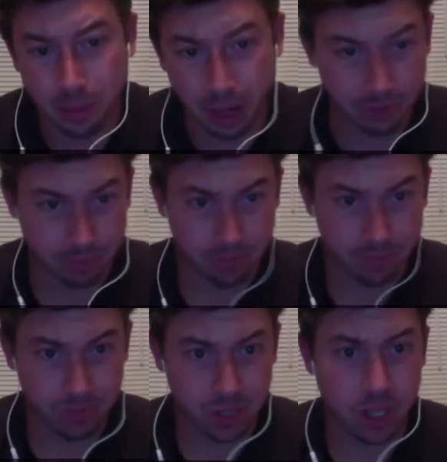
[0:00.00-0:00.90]
But
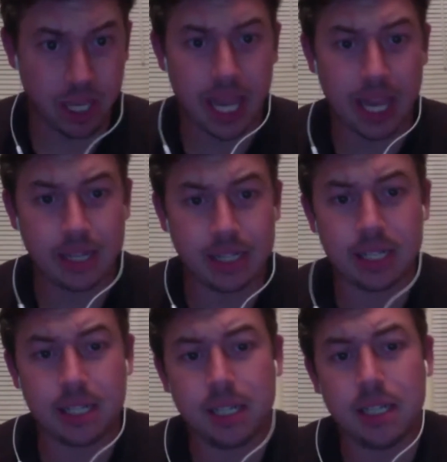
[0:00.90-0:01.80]
you
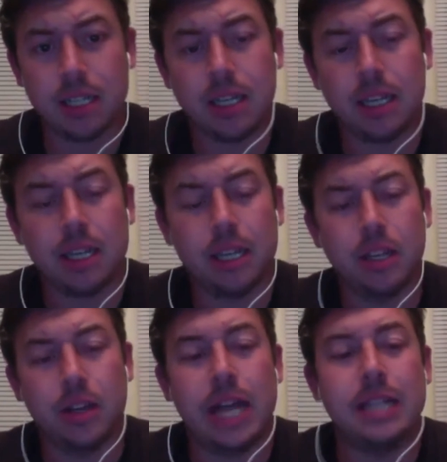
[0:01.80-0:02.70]
can't
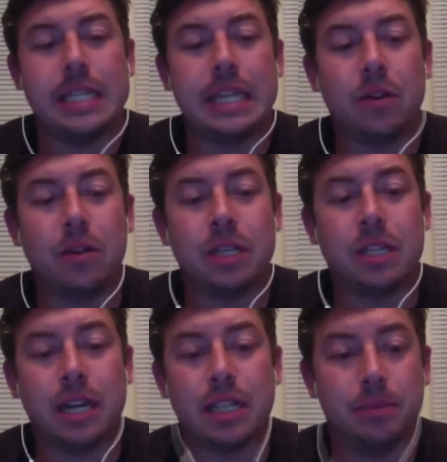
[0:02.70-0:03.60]
doubt this
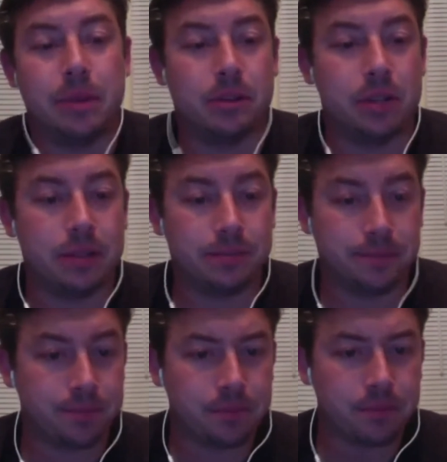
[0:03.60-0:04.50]
guy's ability.
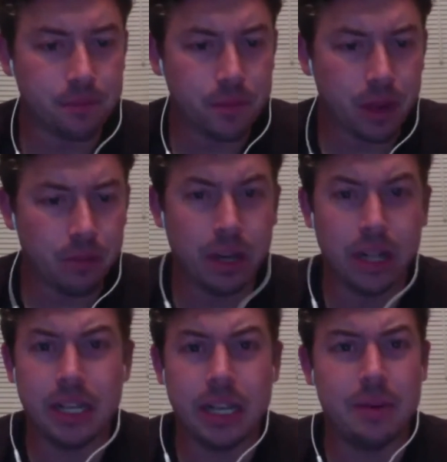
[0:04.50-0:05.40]

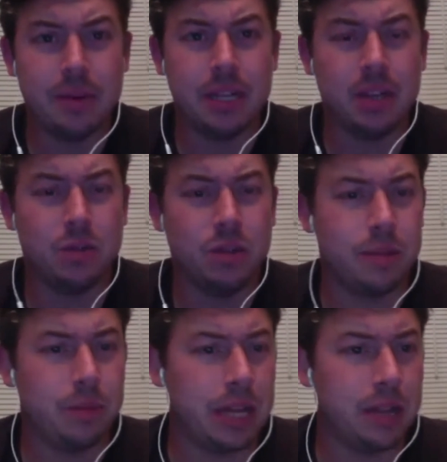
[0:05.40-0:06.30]
Really. I mean, who are
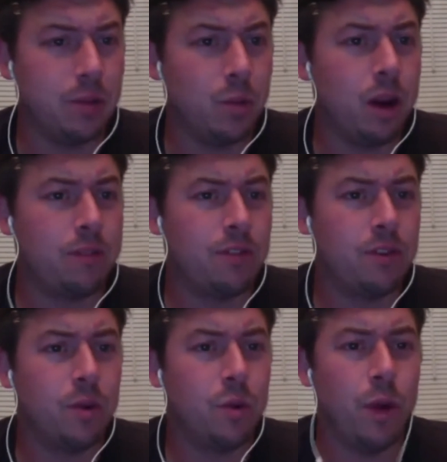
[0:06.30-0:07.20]
they playing? The
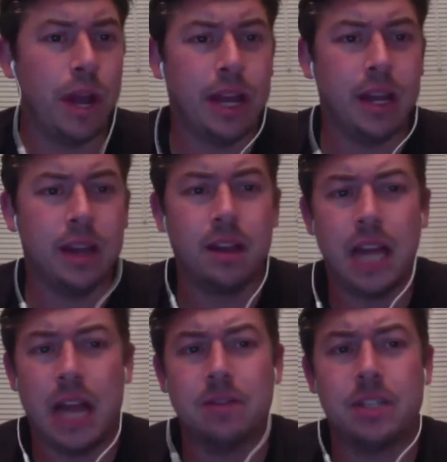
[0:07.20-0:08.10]
Watford away,
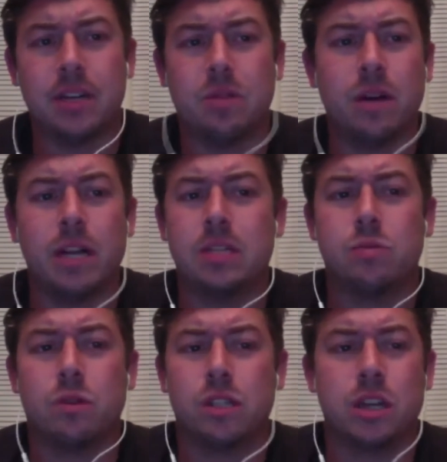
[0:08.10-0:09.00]
Everton away,
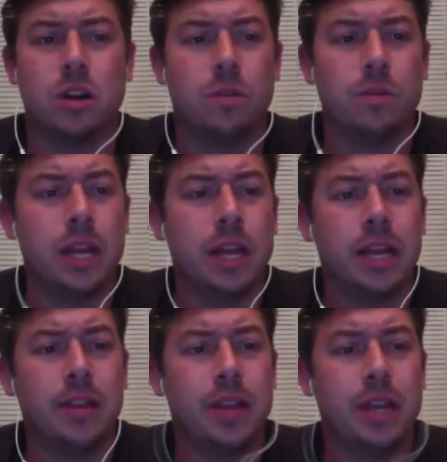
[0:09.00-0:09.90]
Swansea home.
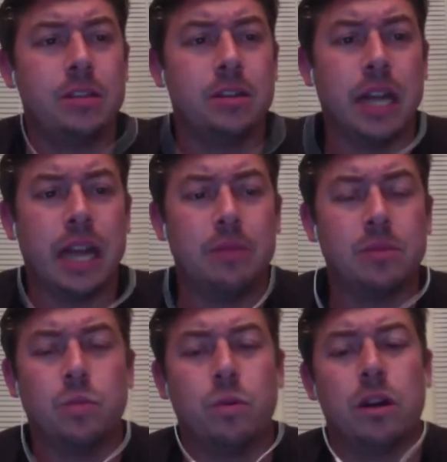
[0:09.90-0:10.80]
These are
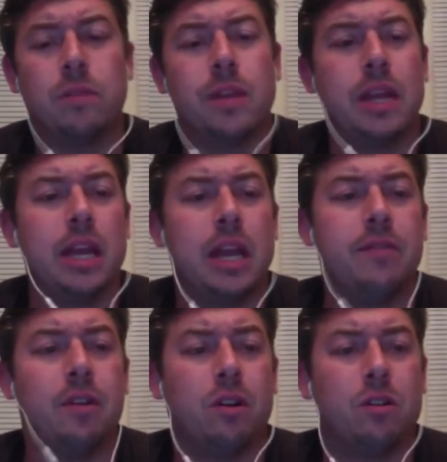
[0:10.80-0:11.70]
games where
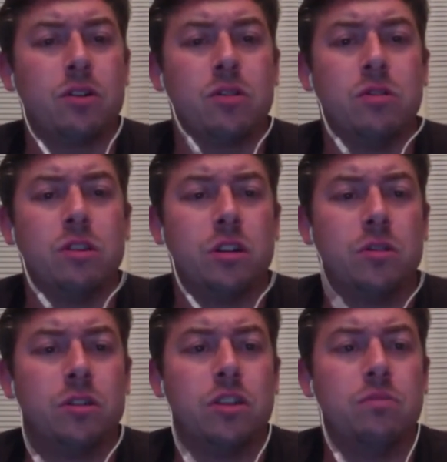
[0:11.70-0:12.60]
if Arsenal are
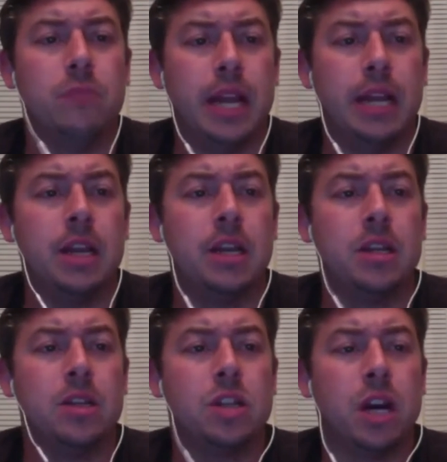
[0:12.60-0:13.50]
going to make
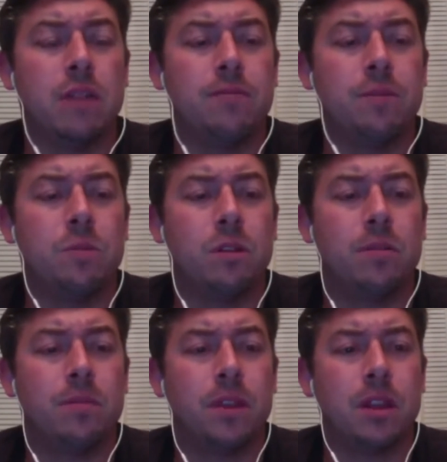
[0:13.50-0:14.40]
top
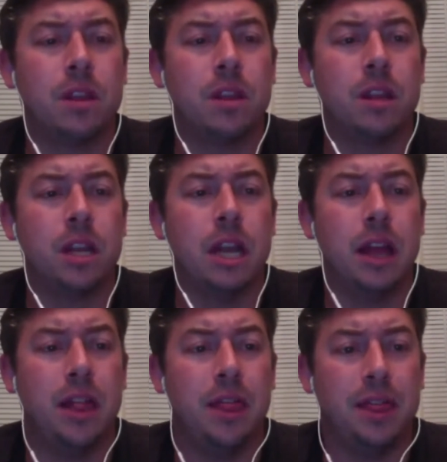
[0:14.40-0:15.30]
4,
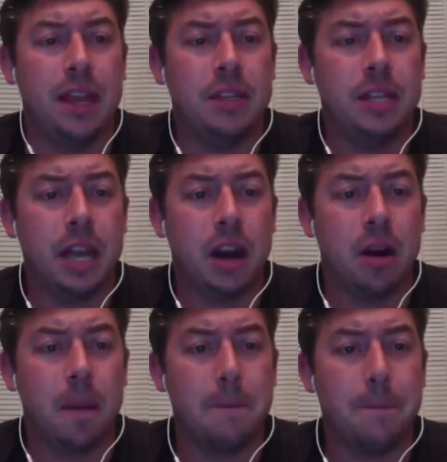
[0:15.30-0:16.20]
these
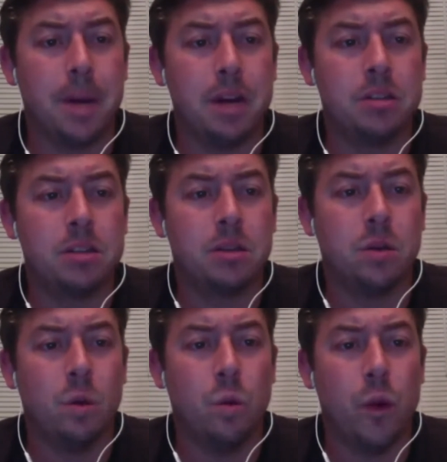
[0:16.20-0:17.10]
are
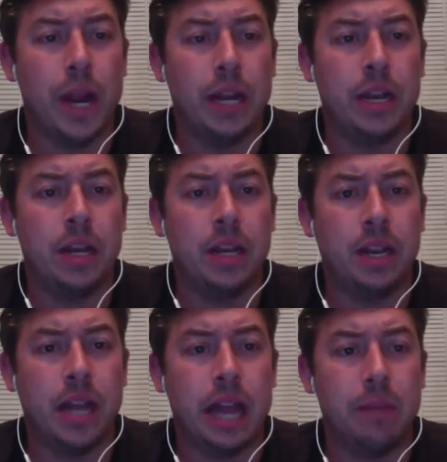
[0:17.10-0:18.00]
must-win
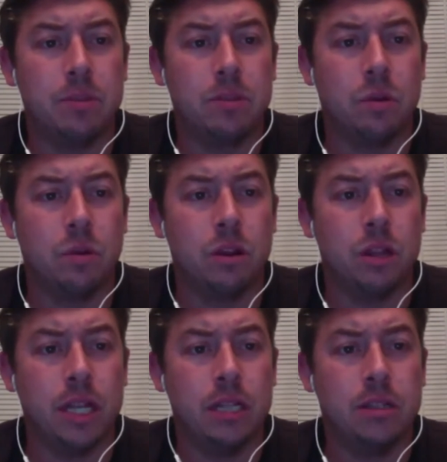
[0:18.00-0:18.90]
games, or at
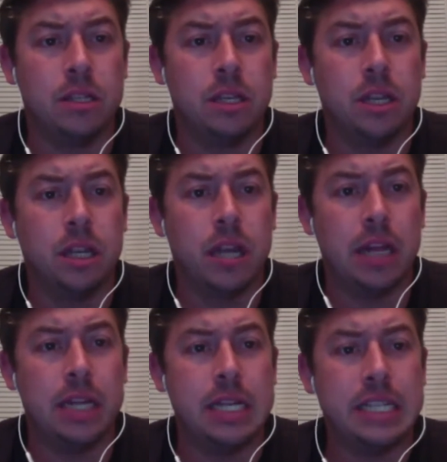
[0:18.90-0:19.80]

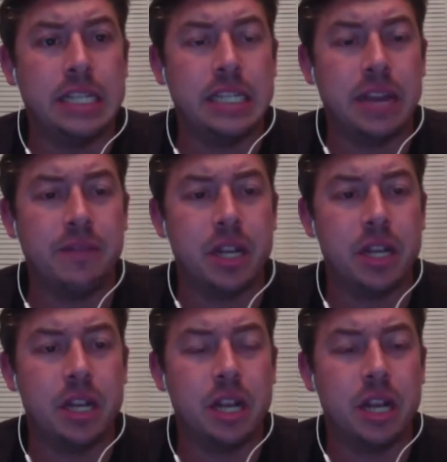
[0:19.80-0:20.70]
least
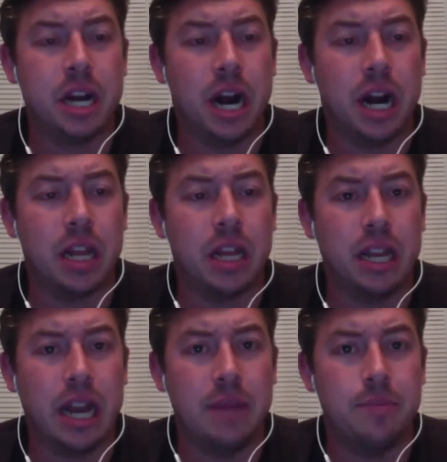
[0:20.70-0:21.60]
7 out of the
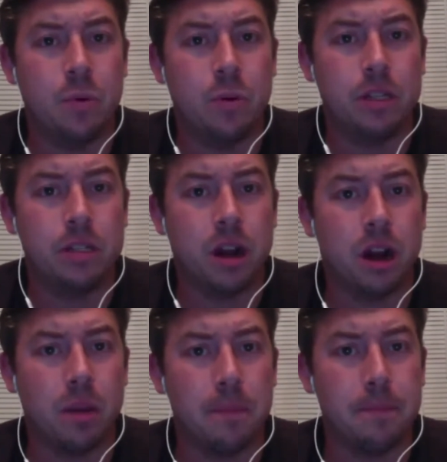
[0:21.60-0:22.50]
9 points
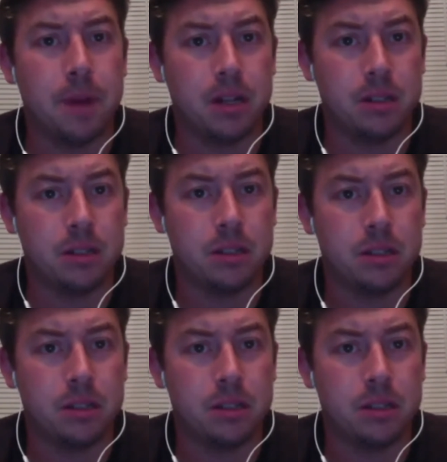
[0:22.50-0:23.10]
are must.